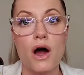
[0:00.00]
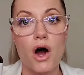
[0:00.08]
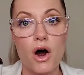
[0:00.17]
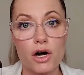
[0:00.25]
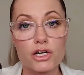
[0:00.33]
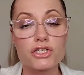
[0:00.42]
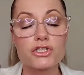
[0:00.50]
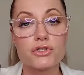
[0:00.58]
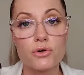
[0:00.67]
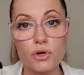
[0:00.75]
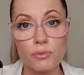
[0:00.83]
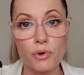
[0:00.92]
are
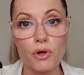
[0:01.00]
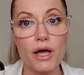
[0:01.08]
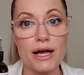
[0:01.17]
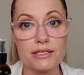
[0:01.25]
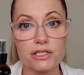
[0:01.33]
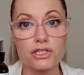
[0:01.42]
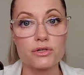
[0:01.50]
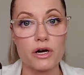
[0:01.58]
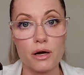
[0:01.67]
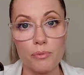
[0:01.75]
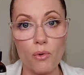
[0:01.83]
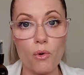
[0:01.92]
suitable as a
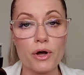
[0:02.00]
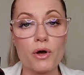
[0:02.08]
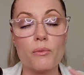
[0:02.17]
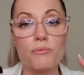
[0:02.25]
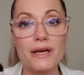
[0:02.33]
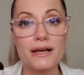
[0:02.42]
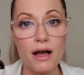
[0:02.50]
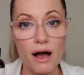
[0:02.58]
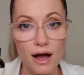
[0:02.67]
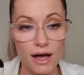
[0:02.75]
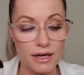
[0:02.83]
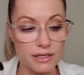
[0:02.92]
straight up oil
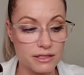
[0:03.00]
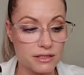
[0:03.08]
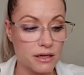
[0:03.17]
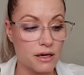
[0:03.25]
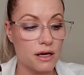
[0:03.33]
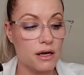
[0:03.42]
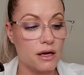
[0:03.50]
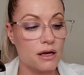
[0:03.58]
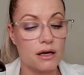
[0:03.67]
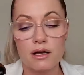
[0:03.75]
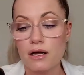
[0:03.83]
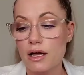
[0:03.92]
because
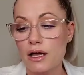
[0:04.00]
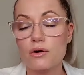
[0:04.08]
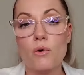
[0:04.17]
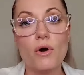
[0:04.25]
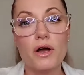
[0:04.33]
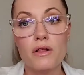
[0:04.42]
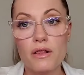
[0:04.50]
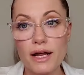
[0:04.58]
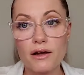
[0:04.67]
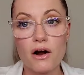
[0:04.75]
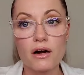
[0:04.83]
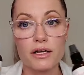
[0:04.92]
an oil
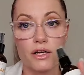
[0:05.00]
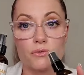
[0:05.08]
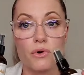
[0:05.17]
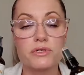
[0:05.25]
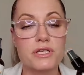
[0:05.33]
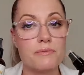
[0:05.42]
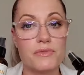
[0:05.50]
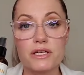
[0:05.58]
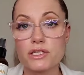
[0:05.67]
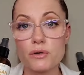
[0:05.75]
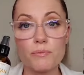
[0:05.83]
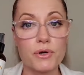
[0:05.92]
like argan and rosehip,
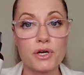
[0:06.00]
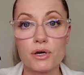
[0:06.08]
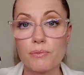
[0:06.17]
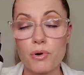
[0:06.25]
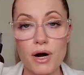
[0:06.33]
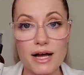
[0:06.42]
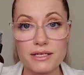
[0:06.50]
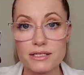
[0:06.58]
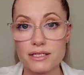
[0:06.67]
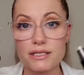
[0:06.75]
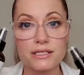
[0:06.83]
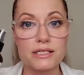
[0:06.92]
these are pure
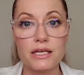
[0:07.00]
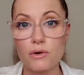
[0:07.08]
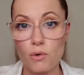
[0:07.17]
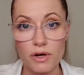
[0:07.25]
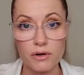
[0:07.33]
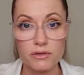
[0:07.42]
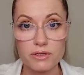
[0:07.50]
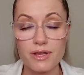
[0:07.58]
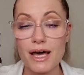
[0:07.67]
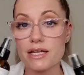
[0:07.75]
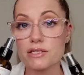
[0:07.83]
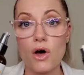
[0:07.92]
pressed seed oils.
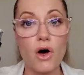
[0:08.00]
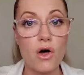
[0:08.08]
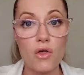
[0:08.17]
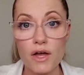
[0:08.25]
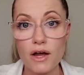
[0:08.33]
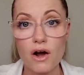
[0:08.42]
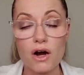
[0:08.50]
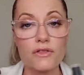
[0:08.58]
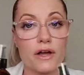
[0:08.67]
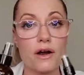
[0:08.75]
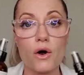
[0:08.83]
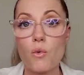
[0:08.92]
That is all they are.
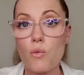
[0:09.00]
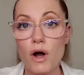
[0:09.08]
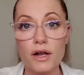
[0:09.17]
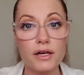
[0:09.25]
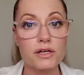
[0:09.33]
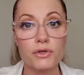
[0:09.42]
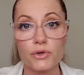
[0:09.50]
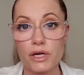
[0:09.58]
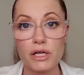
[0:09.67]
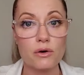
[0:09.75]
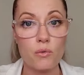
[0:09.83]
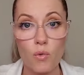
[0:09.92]
They are a one
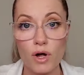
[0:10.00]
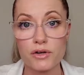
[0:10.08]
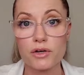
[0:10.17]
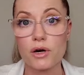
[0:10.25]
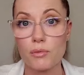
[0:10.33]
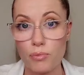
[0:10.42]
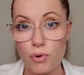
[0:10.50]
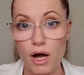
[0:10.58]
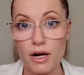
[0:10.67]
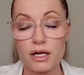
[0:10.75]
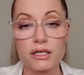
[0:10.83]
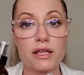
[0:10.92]
ingredient wonder
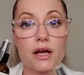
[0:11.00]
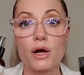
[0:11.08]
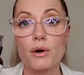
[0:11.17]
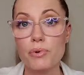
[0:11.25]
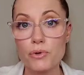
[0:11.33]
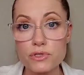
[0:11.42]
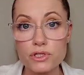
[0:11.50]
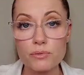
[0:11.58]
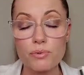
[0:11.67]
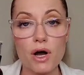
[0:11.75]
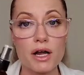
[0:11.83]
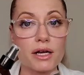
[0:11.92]
product. They are a booster
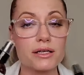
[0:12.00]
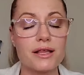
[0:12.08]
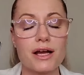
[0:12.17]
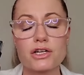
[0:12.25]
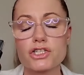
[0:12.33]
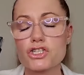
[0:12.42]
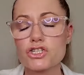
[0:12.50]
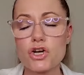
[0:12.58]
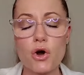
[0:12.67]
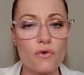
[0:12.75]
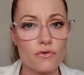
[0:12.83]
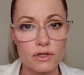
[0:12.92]
product. They are
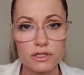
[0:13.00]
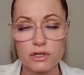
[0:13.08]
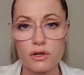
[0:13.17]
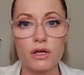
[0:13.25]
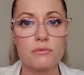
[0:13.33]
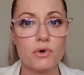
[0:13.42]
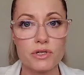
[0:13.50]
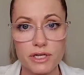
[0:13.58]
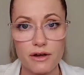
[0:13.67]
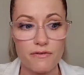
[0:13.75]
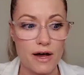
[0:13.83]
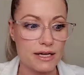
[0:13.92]
so versatile and
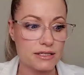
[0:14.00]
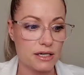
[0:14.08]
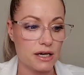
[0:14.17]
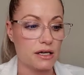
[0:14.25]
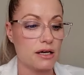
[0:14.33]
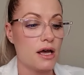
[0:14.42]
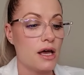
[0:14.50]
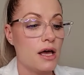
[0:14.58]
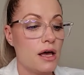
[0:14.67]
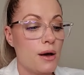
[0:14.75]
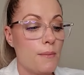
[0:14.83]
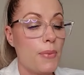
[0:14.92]
multifaceted.
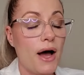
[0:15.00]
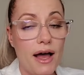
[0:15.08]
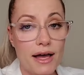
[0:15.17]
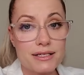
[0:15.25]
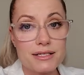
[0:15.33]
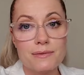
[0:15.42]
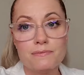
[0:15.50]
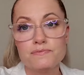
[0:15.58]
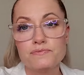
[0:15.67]
But